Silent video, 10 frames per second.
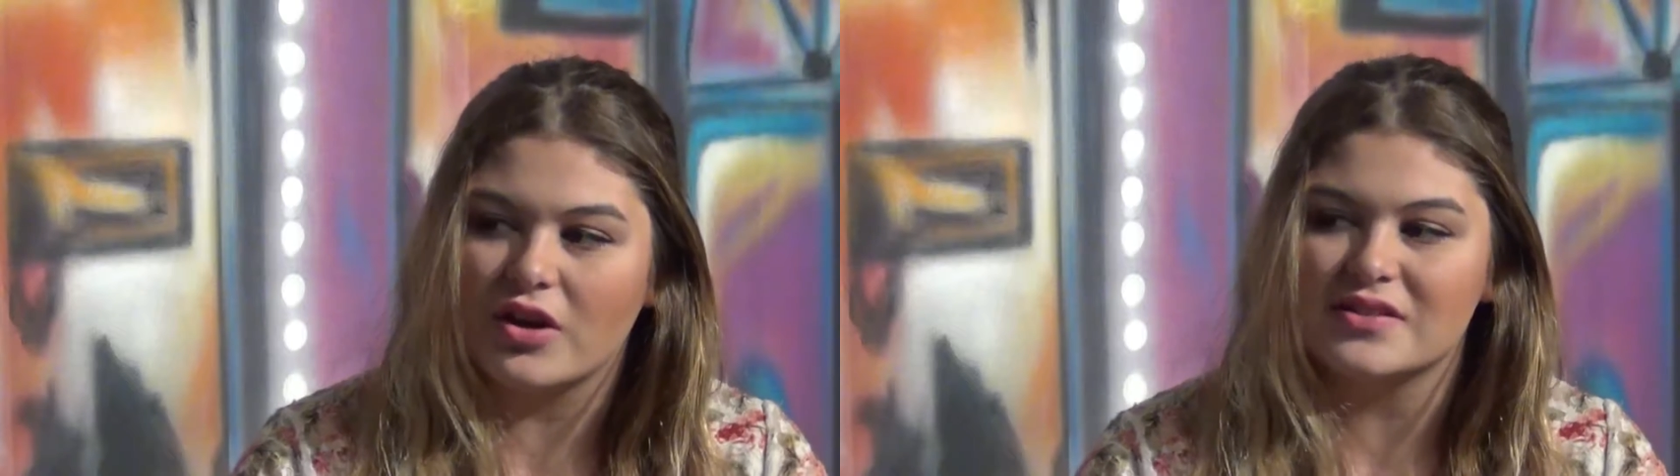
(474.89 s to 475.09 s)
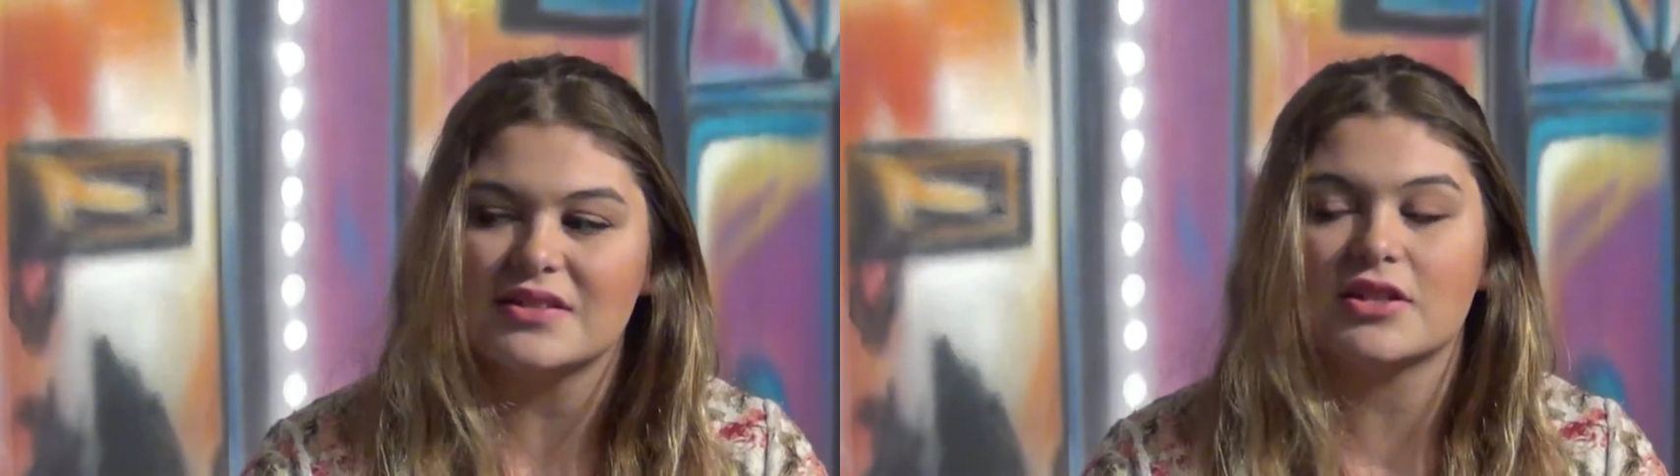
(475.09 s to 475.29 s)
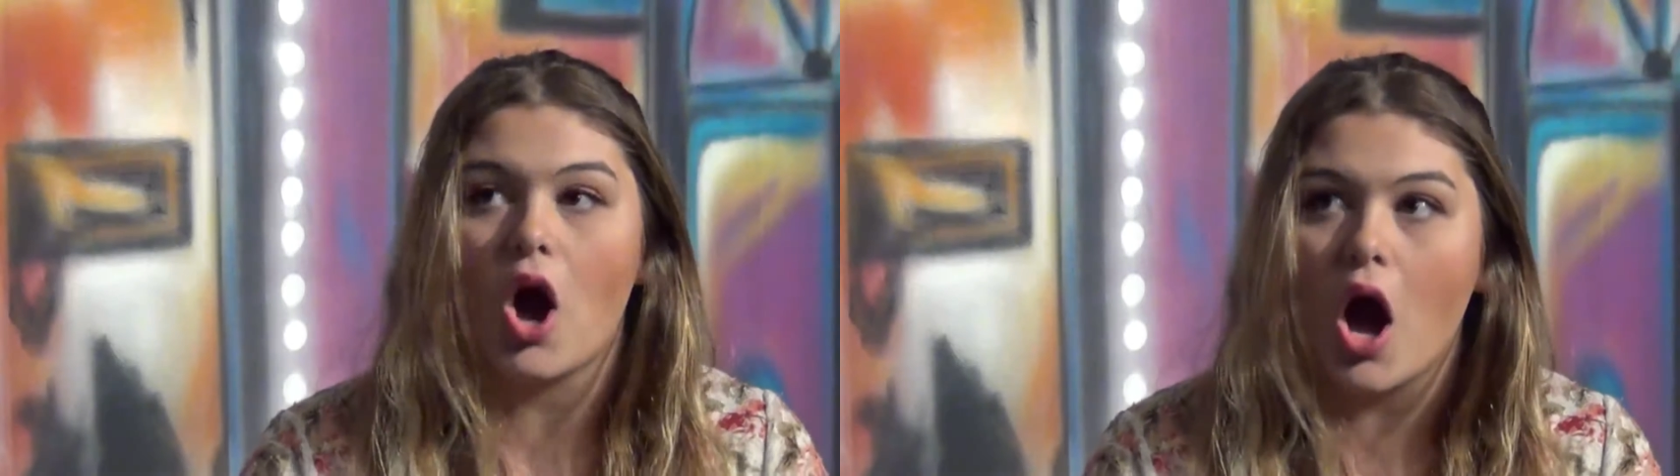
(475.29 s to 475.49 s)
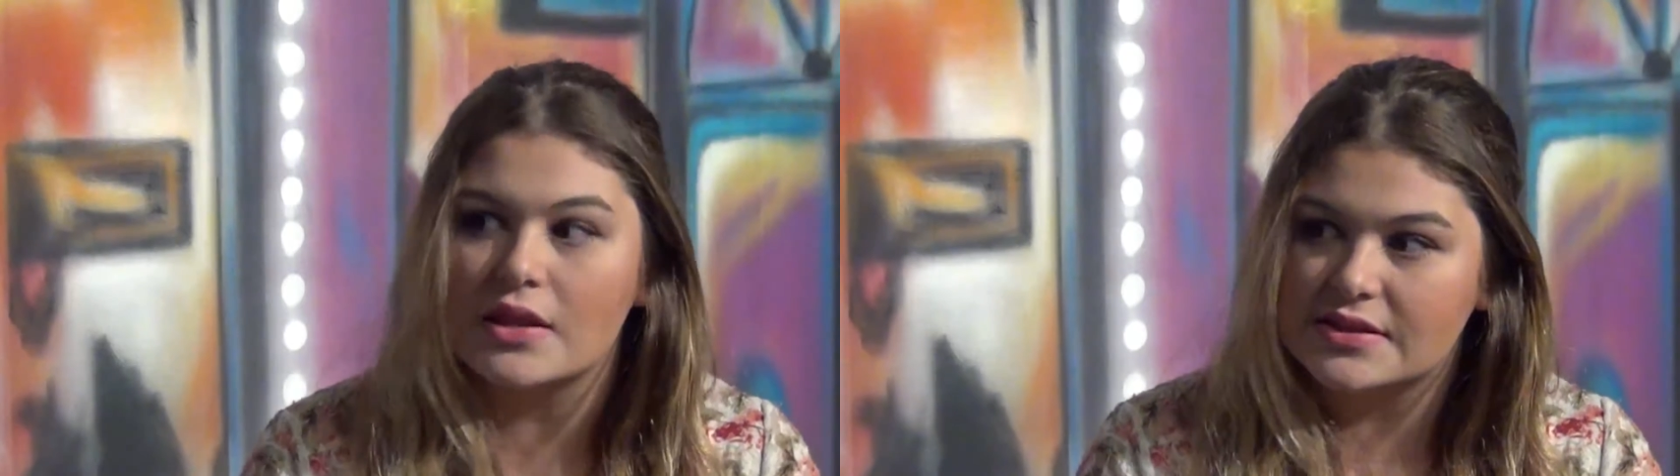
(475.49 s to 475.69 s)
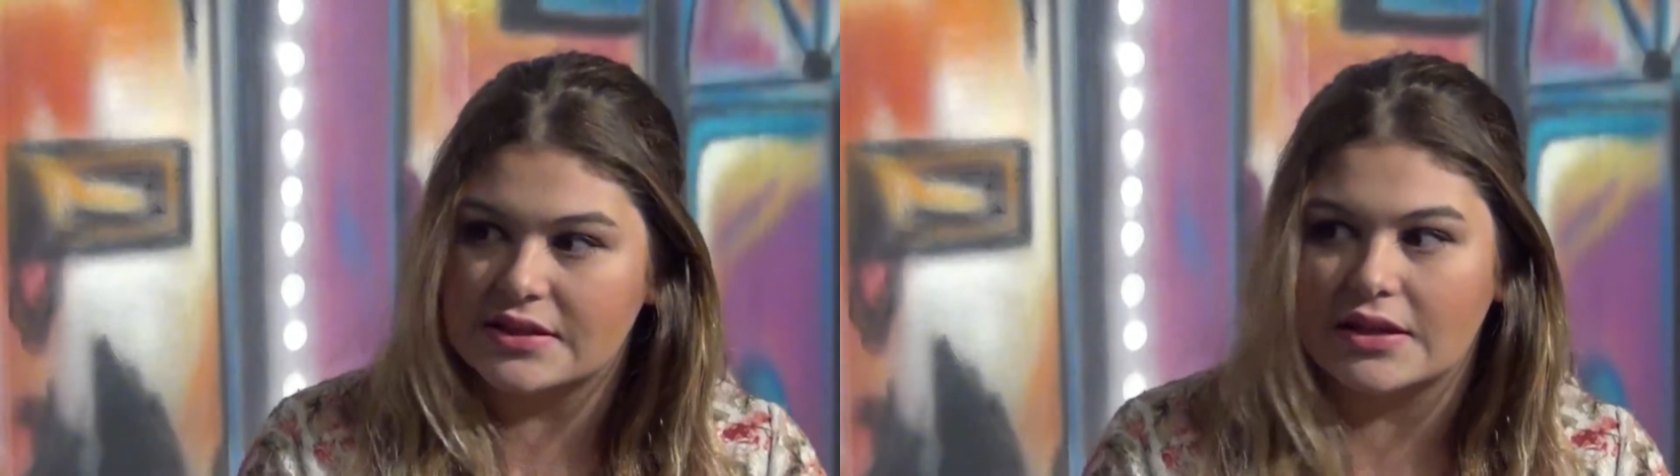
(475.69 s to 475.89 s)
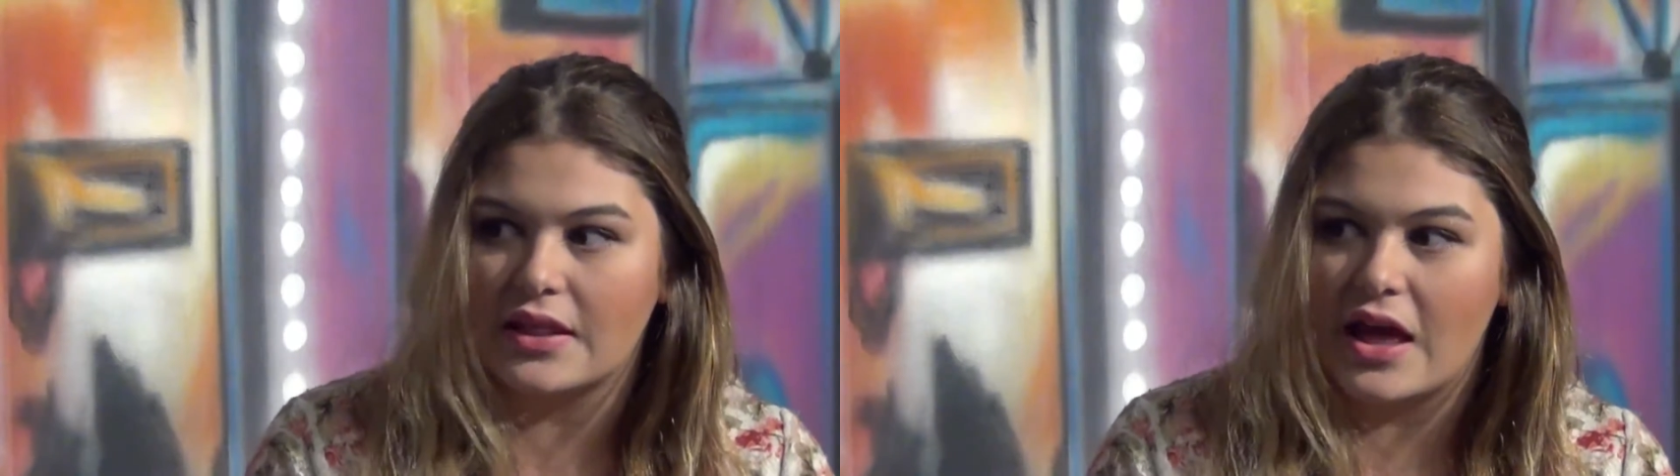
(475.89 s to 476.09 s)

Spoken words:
because it's constant.